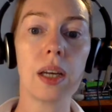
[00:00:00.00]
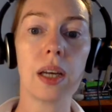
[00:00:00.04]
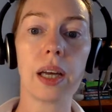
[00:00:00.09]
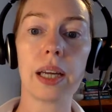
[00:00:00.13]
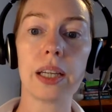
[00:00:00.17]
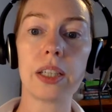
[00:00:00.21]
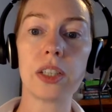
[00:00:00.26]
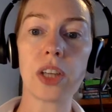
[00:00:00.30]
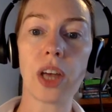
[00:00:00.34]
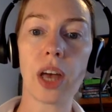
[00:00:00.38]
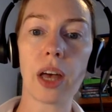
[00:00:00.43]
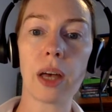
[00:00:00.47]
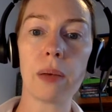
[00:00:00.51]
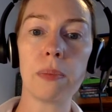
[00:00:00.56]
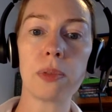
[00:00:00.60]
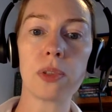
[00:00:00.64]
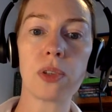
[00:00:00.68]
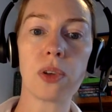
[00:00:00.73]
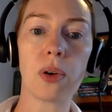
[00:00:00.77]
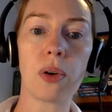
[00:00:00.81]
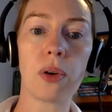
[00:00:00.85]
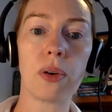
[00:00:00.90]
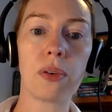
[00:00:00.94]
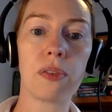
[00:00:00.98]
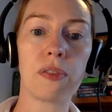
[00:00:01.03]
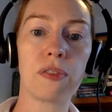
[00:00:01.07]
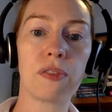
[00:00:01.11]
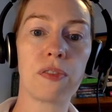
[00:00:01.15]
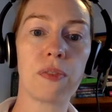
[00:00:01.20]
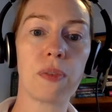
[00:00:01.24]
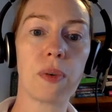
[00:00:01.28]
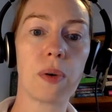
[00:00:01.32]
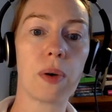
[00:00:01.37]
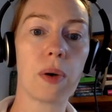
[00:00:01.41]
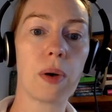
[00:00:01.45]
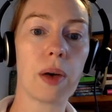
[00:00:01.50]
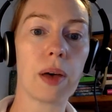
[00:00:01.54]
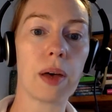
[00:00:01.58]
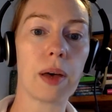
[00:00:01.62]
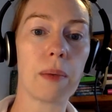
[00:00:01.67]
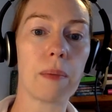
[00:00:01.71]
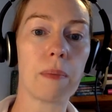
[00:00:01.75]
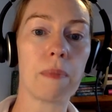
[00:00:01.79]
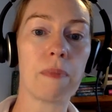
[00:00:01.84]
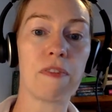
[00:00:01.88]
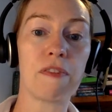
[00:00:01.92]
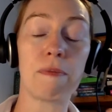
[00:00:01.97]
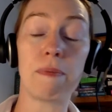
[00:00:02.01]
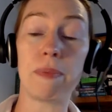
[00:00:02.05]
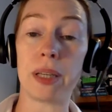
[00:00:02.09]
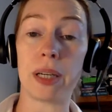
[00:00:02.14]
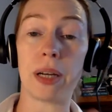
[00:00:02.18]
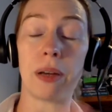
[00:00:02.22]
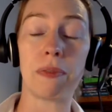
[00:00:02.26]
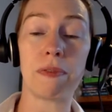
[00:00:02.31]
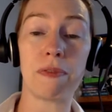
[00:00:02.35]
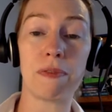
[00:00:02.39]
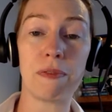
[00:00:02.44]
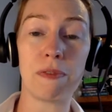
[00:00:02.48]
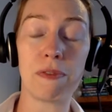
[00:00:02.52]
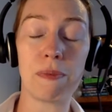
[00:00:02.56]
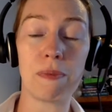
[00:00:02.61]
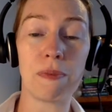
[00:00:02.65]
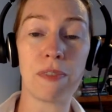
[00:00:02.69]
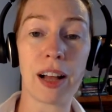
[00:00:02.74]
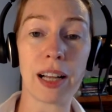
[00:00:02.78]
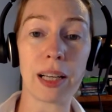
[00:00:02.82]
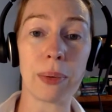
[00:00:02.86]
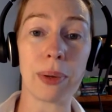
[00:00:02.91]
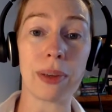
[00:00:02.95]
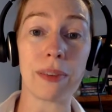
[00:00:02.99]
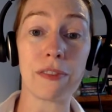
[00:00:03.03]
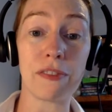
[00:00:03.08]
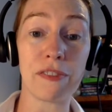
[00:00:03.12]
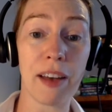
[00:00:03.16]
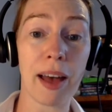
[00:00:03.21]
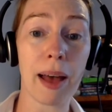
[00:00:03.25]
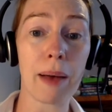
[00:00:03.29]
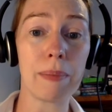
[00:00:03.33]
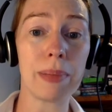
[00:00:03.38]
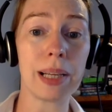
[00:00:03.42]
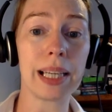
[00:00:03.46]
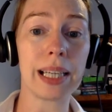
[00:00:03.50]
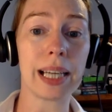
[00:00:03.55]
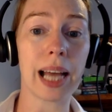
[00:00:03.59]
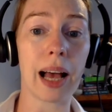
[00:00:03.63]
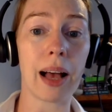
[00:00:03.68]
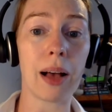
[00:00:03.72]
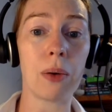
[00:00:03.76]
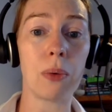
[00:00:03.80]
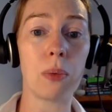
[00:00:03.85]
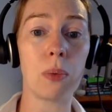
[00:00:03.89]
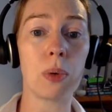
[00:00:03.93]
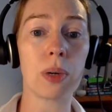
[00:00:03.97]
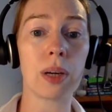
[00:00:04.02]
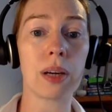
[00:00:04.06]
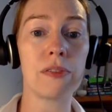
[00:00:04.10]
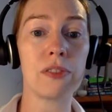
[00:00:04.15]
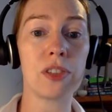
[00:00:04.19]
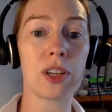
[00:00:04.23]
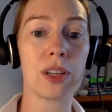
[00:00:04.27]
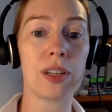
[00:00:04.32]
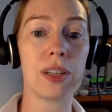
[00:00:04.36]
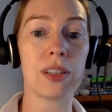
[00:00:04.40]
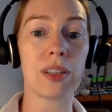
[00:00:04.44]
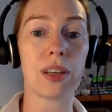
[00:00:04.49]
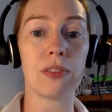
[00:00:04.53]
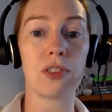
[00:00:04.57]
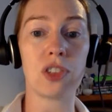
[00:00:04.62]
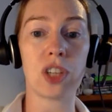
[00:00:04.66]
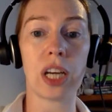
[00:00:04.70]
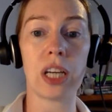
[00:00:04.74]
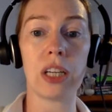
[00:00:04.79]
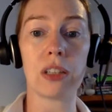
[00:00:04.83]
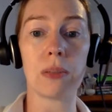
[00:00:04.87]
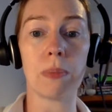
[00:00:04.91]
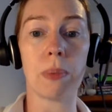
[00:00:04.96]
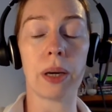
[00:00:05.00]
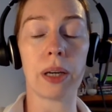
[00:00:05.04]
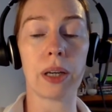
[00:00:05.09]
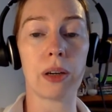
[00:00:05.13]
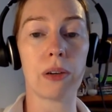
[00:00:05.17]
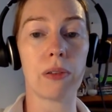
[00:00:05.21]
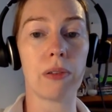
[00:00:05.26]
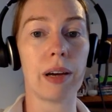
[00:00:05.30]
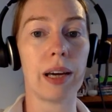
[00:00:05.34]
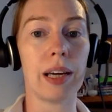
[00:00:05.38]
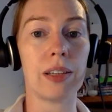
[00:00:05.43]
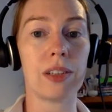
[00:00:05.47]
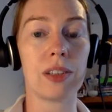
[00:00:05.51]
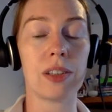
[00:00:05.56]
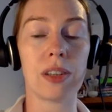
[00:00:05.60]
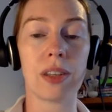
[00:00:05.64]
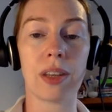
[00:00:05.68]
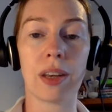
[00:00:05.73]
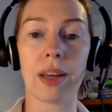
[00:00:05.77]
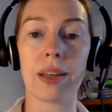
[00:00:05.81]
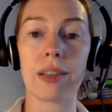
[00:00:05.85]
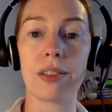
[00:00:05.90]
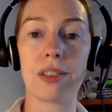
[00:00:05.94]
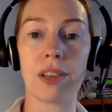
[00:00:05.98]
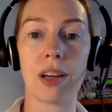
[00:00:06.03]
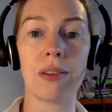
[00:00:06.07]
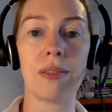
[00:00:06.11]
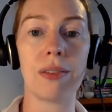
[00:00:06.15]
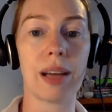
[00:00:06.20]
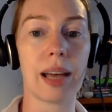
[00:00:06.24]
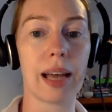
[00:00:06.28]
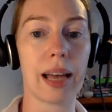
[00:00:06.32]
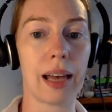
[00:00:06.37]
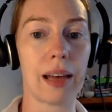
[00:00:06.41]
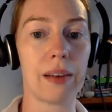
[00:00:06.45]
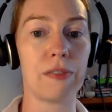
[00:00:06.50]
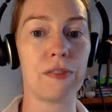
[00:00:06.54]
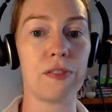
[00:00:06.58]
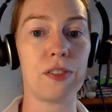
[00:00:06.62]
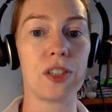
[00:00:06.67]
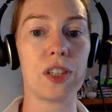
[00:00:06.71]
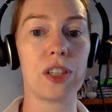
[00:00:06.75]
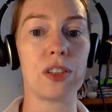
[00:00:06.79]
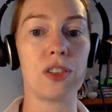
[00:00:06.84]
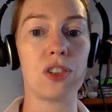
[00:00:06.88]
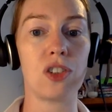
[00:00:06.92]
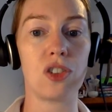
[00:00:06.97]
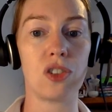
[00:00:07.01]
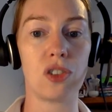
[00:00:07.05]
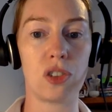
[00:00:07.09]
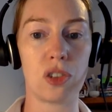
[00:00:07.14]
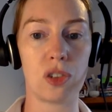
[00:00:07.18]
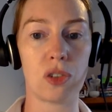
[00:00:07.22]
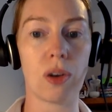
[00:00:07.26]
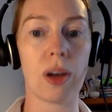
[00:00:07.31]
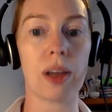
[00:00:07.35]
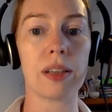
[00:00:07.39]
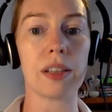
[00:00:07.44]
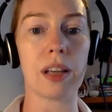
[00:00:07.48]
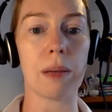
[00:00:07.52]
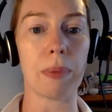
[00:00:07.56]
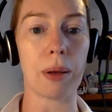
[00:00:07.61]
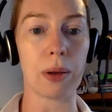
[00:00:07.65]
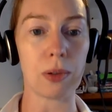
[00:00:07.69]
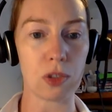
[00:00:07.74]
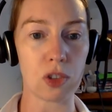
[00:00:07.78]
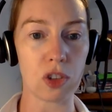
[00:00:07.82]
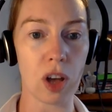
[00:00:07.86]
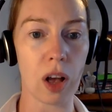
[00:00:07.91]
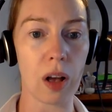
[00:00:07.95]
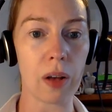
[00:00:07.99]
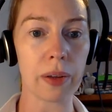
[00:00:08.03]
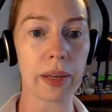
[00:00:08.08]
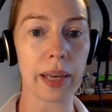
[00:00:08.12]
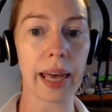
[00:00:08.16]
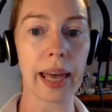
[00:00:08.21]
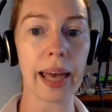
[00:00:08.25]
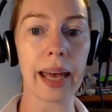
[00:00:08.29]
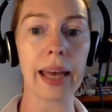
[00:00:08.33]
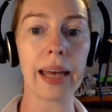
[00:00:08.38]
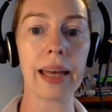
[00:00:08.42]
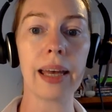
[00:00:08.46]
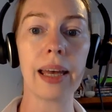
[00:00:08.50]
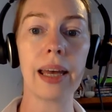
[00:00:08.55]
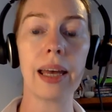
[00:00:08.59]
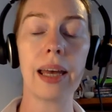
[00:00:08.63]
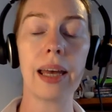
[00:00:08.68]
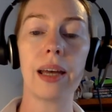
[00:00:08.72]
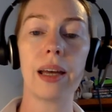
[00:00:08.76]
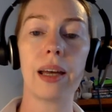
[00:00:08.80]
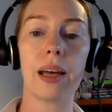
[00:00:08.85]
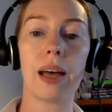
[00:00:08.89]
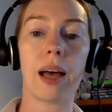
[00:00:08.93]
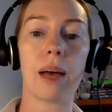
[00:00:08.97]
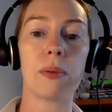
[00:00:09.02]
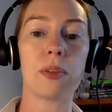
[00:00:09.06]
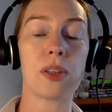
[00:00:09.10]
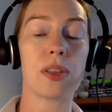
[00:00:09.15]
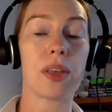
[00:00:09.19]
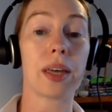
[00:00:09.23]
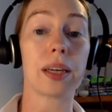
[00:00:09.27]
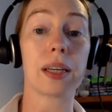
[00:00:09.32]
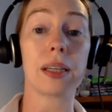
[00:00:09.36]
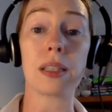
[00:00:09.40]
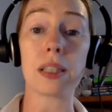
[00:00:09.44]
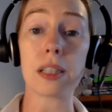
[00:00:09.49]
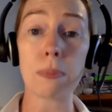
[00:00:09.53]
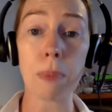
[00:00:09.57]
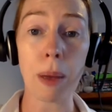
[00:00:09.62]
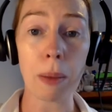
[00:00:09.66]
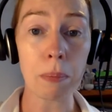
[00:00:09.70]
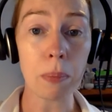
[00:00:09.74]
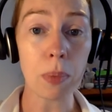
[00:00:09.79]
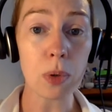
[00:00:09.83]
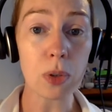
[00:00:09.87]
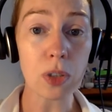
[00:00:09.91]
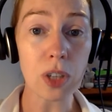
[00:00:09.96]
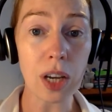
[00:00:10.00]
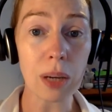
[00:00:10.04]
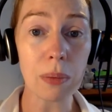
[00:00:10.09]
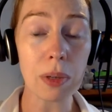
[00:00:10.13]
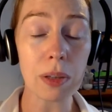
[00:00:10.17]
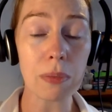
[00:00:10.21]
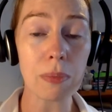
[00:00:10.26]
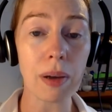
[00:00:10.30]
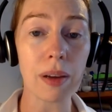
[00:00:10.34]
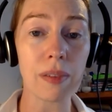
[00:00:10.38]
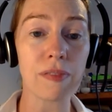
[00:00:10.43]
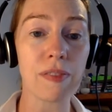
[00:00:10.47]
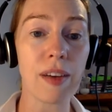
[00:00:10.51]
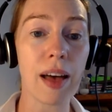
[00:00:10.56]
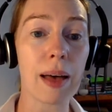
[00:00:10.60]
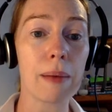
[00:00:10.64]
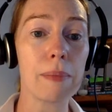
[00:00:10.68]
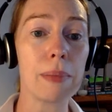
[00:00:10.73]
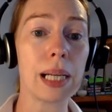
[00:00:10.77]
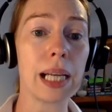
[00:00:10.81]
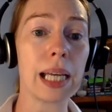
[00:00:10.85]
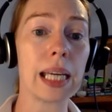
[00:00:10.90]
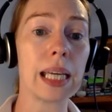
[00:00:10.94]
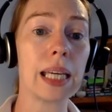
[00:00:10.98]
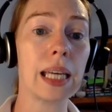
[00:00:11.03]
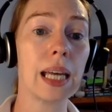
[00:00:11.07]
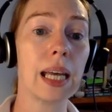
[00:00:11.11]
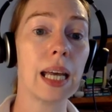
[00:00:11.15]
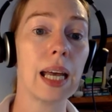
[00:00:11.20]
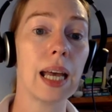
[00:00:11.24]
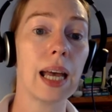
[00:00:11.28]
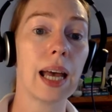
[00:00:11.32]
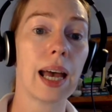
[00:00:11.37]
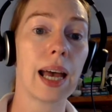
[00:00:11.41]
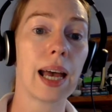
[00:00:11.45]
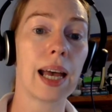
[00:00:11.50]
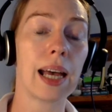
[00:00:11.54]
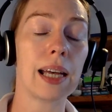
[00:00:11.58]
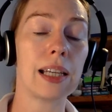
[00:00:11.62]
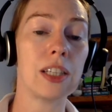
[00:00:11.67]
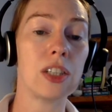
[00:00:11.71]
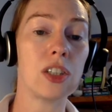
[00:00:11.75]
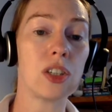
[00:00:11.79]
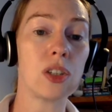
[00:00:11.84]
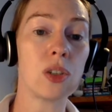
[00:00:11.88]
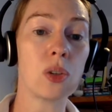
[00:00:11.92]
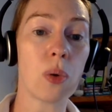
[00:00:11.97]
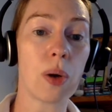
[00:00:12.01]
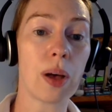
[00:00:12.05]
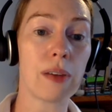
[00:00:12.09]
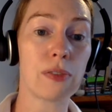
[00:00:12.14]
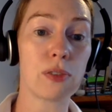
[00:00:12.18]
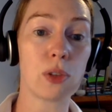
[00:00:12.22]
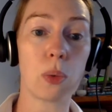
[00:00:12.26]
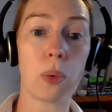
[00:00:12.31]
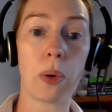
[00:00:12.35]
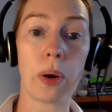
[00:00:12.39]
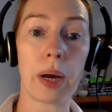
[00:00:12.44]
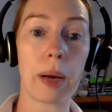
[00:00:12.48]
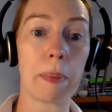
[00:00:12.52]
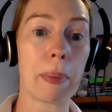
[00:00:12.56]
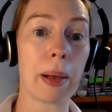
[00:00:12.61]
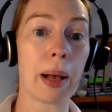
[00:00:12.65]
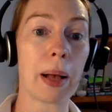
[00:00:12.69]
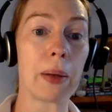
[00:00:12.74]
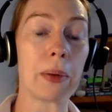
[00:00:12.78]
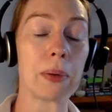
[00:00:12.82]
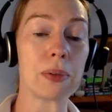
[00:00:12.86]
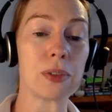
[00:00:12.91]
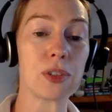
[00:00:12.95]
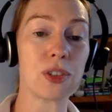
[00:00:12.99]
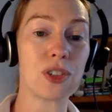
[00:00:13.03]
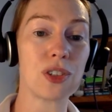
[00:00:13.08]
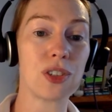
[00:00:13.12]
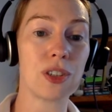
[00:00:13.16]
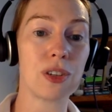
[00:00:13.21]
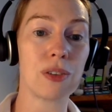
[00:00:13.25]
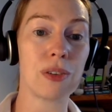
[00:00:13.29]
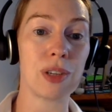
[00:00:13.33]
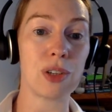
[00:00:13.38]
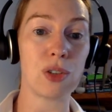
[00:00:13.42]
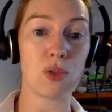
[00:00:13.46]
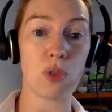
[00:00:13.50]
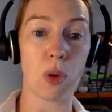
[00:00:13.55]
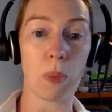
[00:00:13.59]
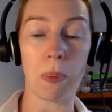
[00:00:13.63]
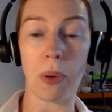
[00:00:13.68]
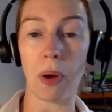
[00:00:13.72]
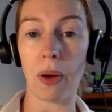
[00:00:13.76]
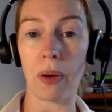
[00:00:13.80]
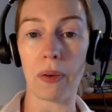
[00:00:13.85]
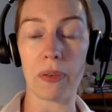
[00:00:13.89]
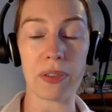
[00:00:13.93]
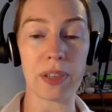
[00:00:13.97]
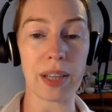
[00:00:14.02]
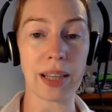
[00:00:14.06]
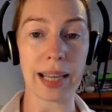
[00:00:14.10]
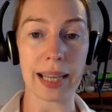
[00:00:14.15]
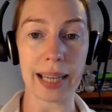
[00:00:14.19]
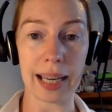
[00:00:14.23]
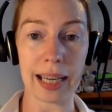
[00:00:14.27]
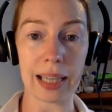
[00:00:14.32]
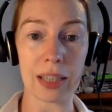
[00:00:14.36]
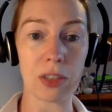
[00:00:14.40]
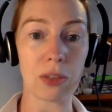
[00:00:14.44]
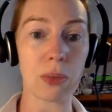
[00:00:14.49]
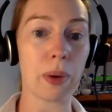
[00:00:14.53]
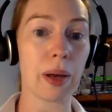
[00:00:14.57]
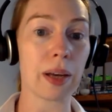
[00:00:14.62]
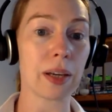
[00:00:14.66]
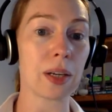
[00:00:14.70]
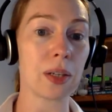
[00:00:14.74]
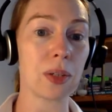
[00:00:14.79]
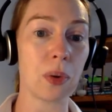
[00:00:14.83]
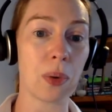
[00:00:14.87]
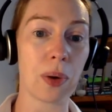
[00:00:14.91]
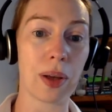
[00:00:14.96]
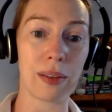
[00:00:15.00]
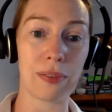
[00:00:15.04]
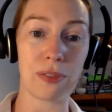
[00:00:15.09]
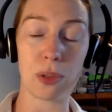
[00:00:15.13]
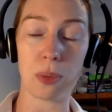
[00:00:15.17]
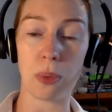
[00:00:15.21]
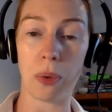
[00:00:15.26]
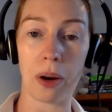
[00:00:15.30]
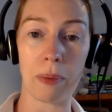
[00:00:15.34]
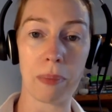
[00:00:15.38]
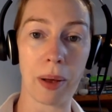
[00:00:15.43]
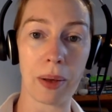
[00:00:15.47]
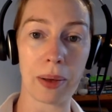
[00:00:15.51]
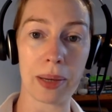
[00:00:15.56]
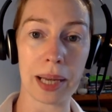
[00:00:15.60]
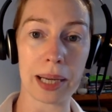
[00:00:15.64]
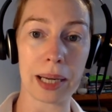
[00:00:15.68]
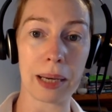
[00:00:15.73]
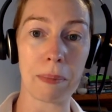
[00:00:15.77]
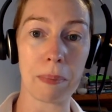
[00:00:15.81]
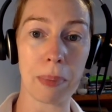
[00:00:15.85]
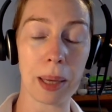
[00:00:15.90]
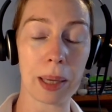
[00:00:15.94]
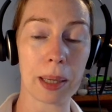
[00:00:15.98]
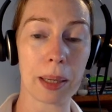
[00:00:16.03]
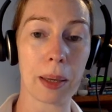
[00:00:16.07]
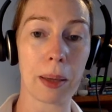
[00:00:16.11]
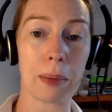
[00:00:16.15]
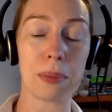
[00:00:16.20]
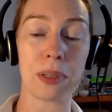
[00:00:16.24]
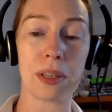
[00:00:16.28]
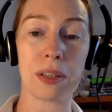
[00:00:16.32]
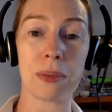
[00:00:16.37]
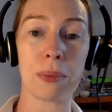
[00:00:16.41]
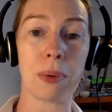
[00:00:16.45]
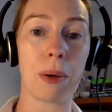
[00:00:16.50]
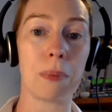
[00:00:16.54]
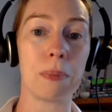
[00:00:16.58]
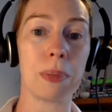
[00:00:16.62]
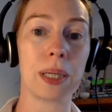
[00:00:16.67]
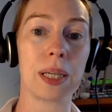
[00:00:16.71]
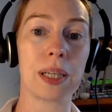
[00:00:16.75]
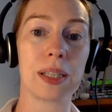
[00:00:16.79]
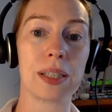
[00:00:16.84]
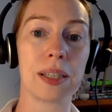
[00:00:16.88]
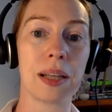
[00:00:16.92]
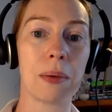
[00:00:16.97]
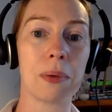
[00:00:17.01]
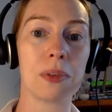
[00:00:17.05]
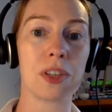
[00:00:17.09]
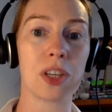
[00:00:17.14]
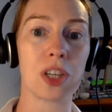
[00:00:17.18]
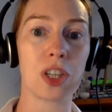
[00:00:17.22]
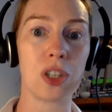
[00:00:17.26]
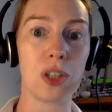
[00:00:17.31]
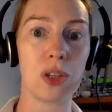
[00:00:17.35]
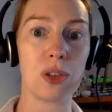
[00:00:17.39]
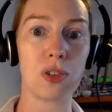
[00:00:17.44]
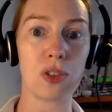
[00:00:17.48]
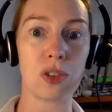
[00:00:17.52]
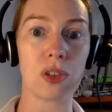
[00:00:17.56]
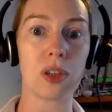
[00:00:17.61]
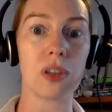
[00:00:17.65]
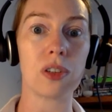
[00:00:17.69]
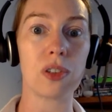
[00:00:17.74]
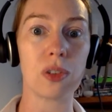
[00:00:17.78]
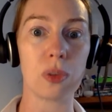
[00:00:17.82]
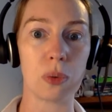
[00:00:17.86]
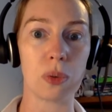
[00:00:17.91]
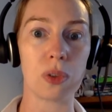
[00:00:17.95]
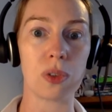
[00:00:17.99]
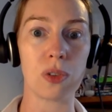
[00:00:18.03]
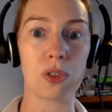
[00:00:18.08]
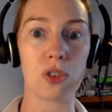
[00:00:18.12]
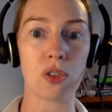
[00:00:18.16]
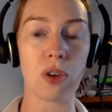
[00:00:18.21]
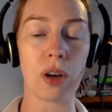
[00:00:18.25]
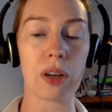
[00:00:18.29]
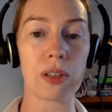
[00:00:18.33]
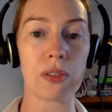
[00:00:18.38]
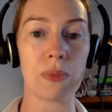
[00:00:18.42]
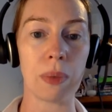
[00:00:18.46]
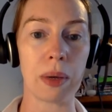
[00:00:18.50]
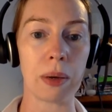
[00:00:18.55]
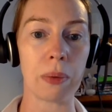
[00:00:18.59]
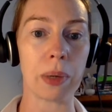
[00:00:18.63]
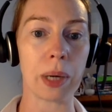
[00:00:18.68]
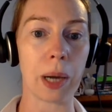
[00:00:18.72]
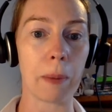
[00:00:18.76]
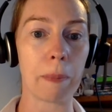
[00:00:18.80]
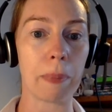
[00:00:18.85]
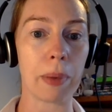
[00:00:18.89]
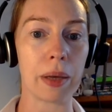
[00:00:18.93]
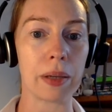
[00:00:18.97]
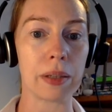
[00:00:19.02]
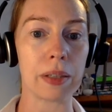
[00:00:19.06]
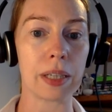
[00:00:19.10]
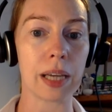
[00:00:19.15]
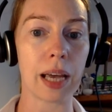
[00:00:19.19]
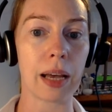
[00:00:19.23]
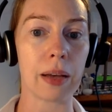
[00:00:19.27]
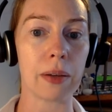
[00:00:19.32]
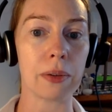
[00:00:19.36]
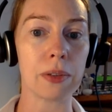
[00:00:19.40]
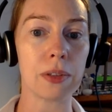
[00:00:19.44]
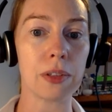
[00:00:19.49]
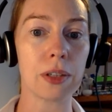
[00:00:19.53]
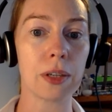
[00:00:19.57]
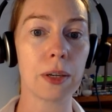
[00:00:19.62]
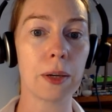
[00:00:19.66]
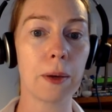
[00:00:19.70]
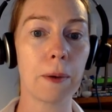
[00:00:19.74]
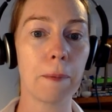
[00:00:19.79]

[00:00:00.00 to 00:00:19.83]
In terms of, valuing family now, what I've done is I've changed my career so that I don't have to stress about childcare, so that I can spend more time with my family and not have to worry about doing drop-offs and then getting to work and not have to worry about getting pickups as well, because that was a huge source of stress for me when I burnt out.